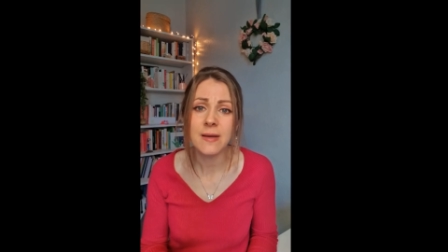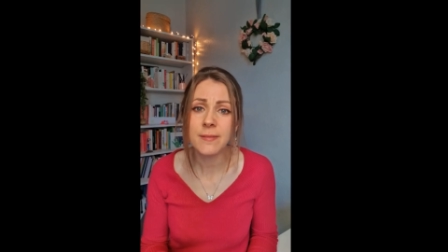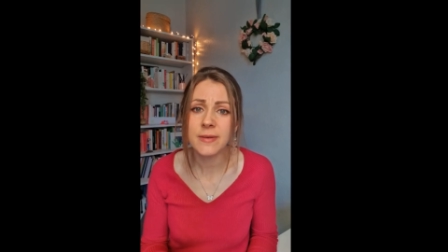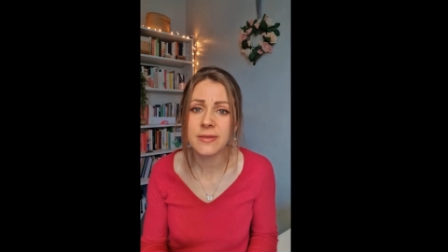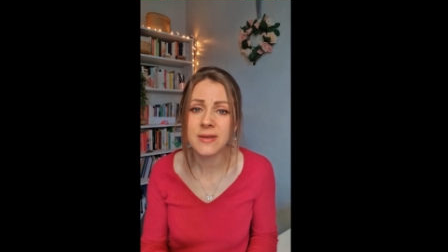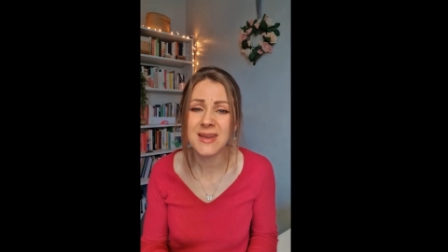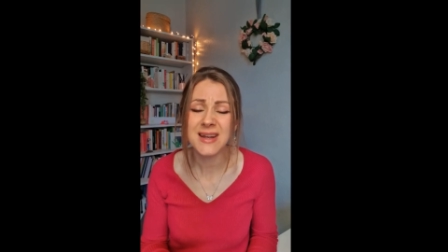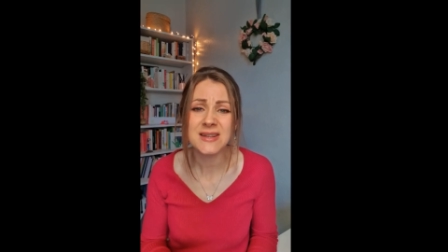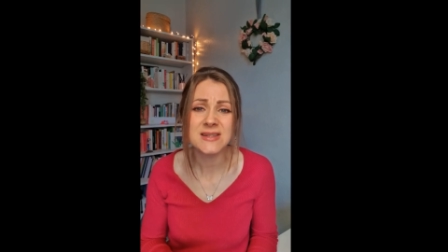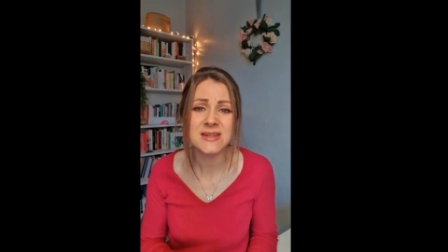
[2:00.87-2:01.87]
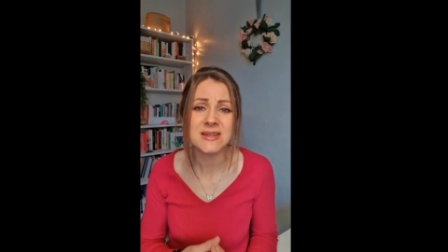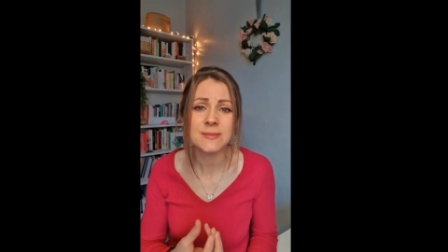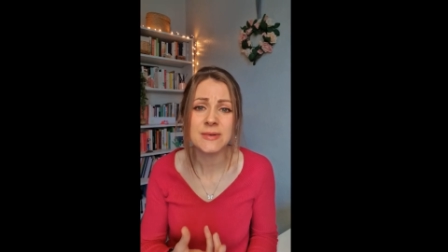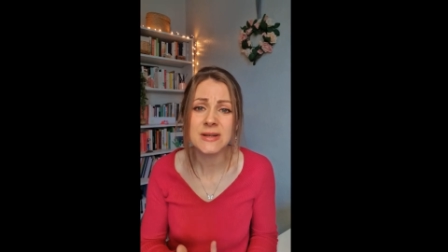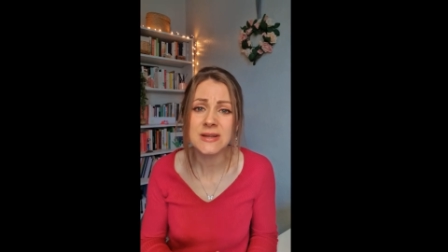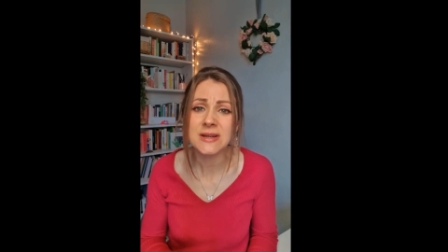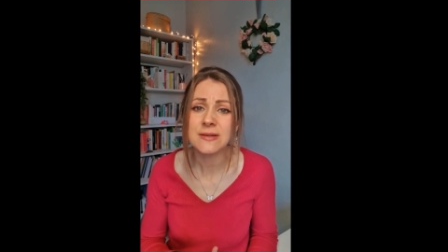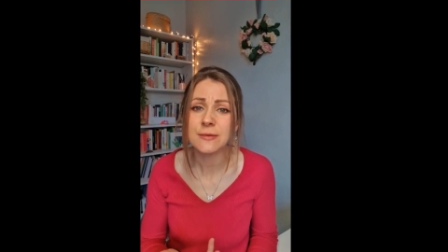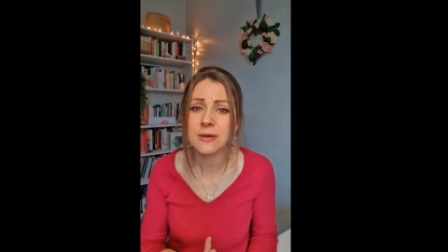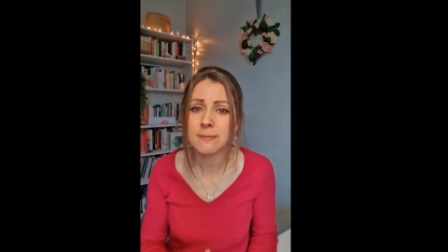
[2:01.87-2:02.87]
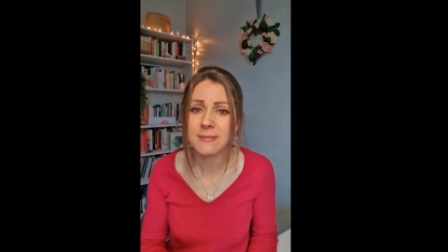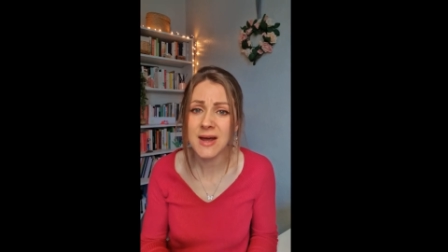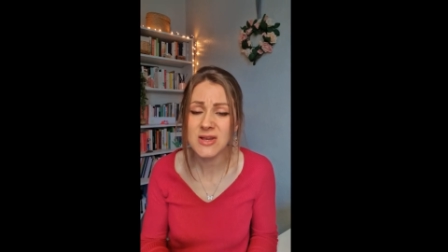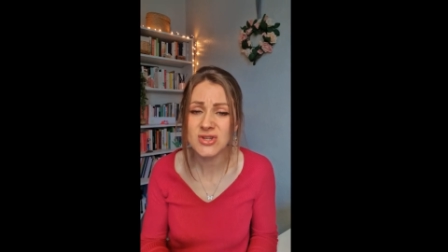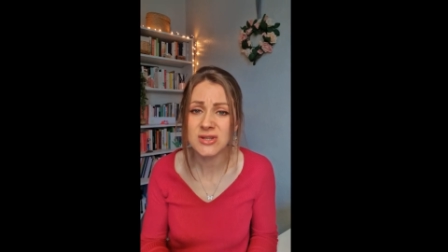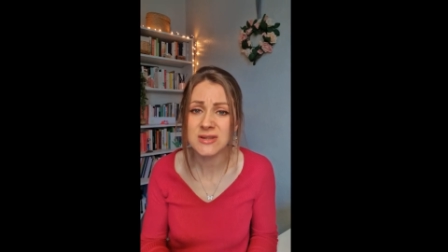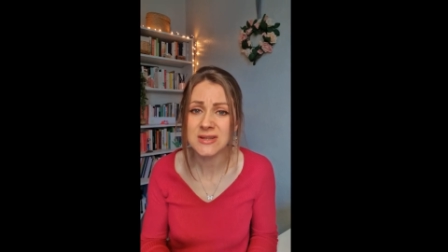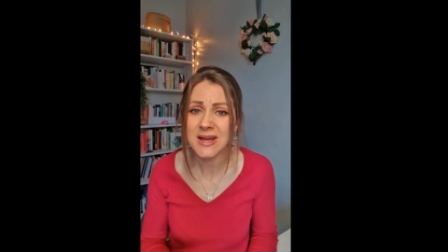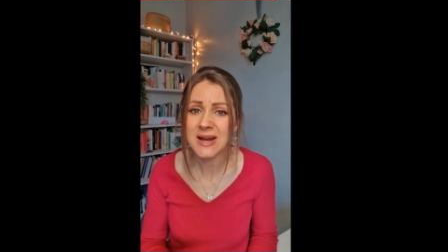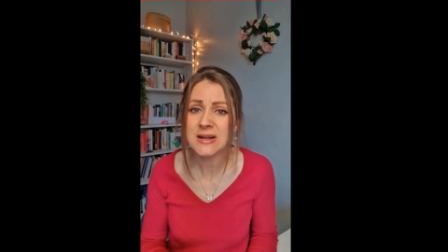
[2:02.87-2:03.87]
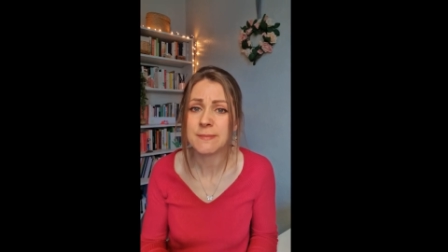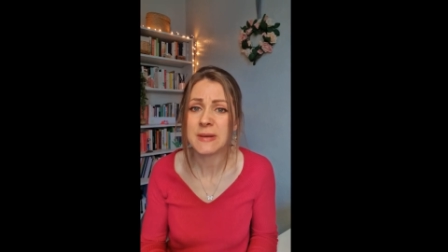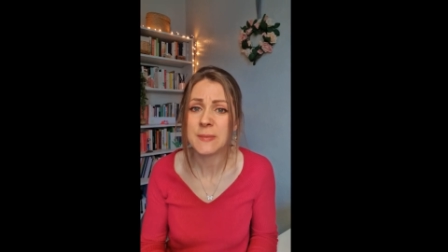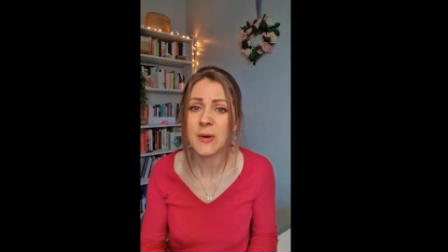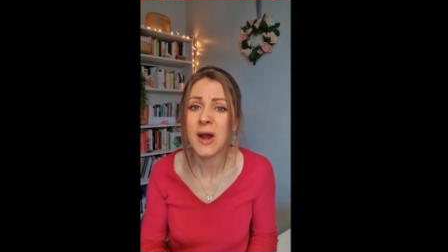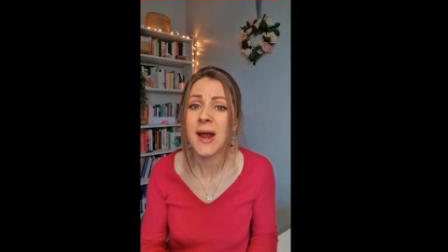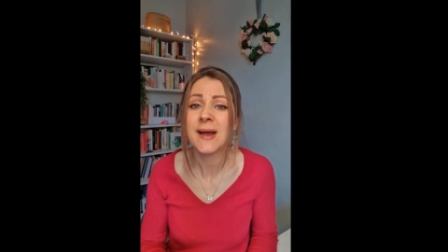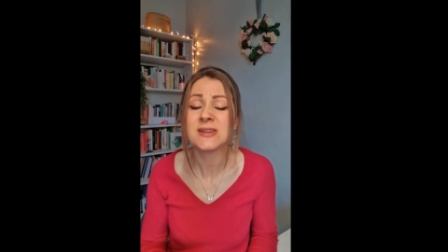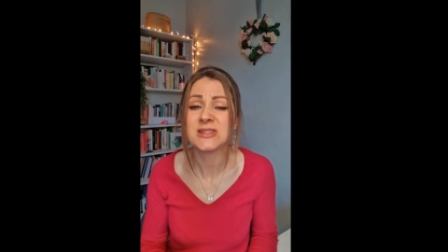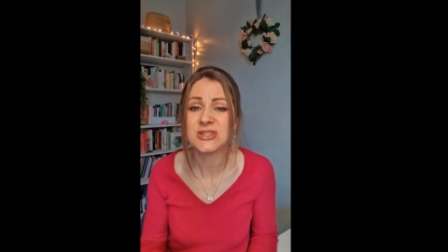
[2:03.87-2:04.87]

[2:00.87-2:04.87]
empathy and this inability to imagine that other people are actually